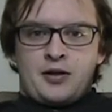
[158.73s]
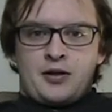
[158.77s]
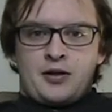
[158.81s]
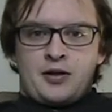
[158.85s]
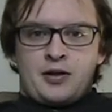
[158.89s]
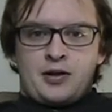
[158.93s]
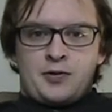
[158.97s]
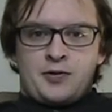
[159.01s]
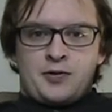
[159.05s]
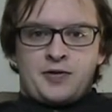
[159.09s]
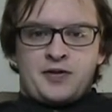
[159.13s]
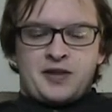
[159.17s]

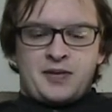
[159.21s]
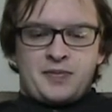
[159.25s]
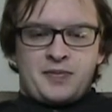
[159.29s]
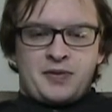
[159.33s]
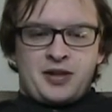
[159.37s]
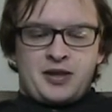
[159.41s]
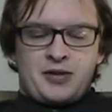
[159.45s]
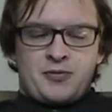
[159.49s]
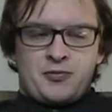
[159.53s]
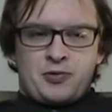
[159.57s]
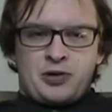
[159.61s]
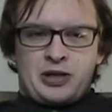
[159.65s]
There was
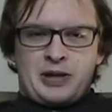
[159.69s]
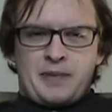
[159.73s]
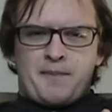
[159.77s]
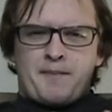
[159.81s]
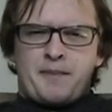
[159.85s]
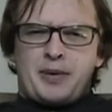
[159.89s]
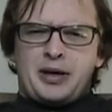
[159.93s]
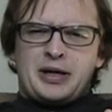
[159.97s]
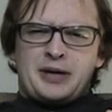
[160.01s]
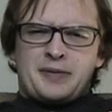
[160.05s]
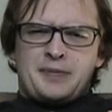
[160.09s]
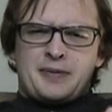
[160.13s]
something that really
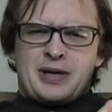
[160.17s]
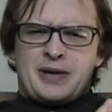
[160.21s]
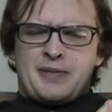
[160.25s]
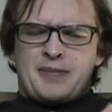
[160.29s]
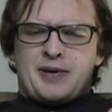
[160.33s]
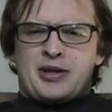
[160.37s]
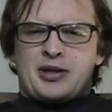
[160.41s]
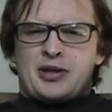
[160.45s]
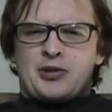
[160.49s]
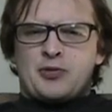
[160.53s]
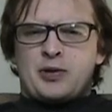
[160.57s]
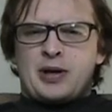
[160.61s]
bugged me
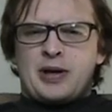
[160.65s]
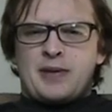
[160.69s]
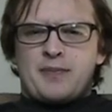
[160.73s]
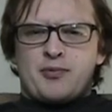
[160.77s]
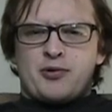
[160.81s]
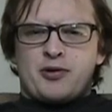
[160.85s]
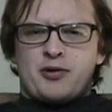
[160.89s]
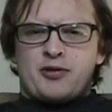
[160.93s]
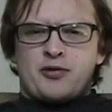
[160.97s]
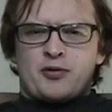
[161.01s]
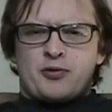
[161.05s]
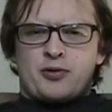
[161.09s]
about the way
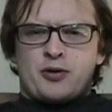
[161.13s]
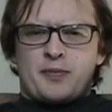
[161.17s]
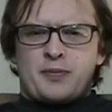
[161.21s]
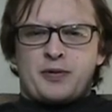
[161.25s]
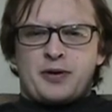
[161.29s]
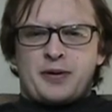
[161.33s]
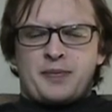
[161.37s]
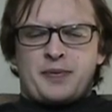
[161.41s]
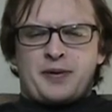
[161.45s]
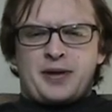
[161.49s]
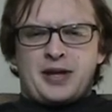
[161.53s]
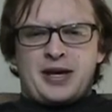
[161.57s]
Brooks
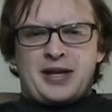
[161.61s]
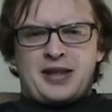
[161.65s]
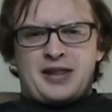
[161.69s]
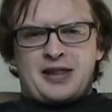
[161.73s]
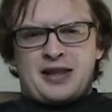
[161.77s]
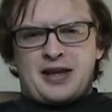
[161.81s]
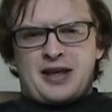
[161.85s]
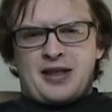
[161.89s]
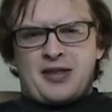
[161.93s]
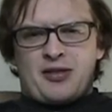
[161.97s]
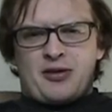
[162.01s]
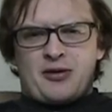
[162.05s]
Orpik played in
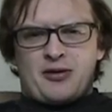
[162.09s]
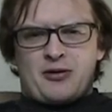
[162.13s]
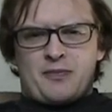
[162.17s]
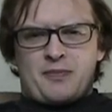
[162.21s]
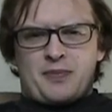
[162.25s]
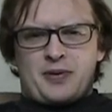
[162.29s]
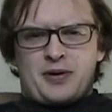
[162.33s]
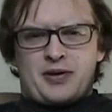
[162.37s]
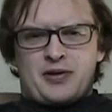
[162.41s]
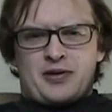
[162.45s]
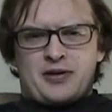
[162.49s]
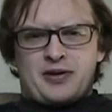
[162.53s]
that third
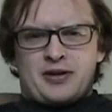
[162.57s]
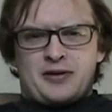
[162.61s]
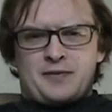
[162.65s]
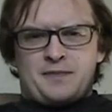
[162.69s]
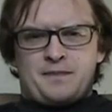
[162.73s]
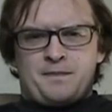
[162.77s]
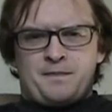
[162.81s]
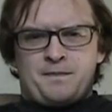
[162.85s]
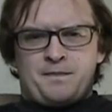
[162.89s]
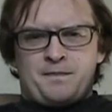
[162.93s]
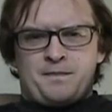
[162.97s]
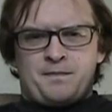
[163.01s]
period.
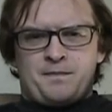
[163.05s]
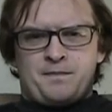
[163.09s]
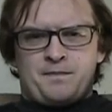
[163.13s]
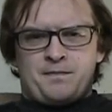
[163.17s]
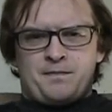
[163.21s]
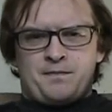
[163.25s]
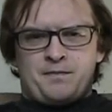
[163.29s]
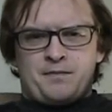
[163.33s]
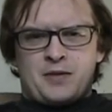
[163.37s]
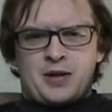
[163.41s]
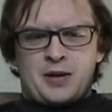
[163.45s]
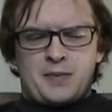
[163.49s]

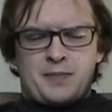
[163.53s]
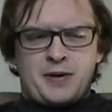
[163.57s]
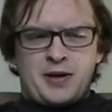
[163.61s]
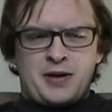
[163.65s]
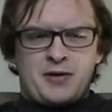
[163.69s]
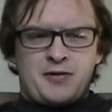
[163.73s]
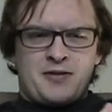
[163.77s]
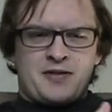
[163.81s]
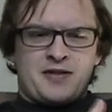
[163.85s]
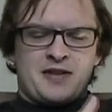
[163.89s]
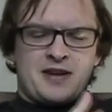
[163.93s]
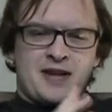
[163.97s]
The
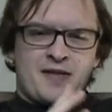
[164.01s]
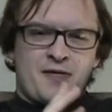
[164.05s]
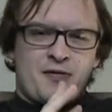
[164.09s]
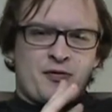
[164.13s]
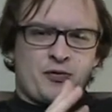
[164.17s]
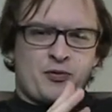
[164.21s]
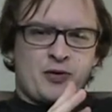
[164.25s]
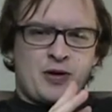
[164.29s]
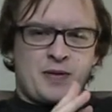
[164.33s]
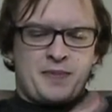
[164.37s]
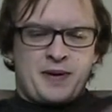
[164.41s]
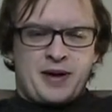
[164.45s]
Penguins had
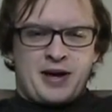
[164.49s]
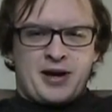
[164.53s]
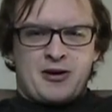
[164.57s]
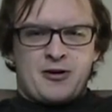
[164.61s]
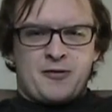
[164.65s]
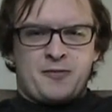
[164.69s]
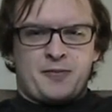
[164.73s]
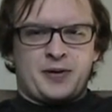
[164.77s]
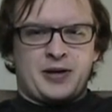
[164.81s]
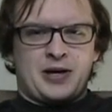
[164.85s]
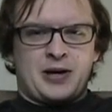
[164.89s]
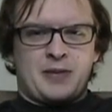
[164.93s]
3 power
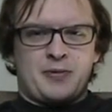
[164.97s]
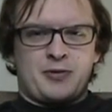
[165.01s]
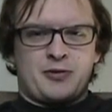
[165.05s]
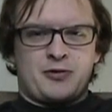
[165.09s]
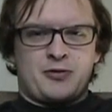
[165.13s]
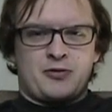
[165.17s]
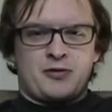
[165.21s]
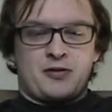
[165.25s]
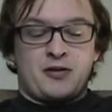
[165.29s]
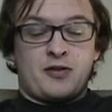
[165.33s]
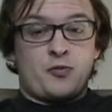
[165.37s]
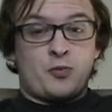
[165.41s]
play
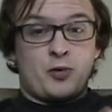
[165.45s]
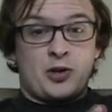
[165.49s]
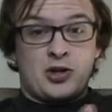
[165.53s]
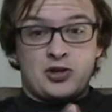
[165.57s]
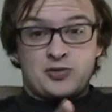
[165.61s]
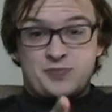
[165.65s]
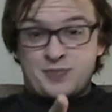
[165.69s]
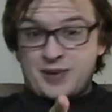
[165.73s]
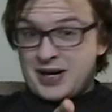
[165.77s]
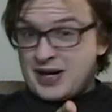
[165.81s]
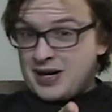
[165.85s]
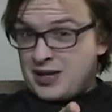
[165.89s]
opportunities,
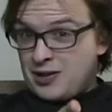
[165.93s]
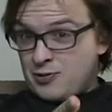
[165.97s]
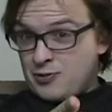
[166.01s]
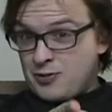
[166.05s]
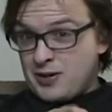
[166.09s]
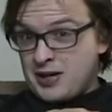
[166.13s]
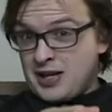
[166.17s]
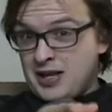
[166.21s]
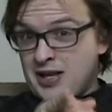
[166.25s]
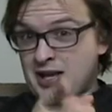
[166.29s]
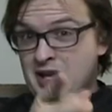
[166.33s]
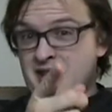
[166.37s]
which, by the
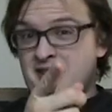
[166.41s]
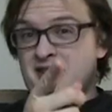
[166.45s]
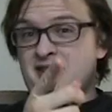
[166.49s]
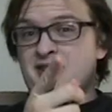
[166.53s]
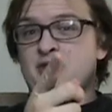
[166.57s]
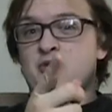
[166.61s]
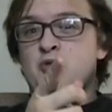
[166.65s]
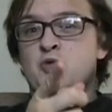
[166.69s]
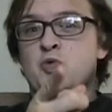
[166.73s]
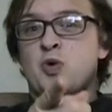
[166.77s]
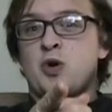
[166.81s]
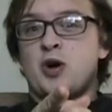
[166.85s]
way, they
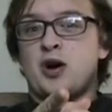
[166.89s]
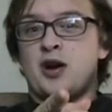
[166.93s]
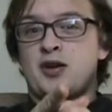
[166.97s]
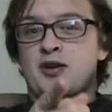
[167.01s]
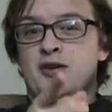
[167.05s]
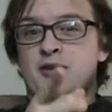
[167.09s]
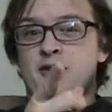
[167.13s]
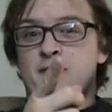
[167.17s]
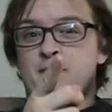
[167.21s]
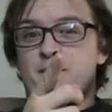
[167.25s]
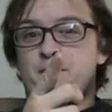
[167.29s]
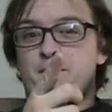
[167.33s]

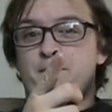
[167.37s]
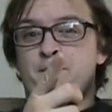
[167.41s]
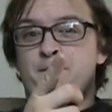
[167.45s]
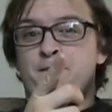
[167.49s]
squandered